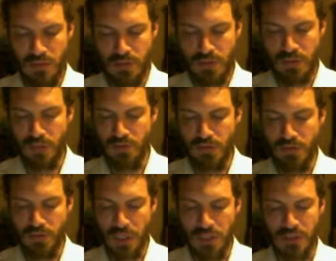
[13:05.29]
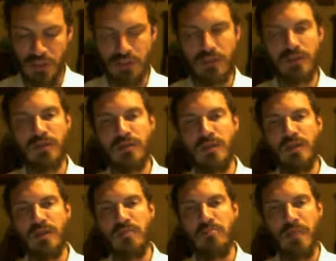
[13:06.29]
So we must
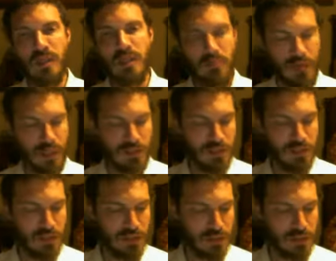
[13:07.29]
minimize this.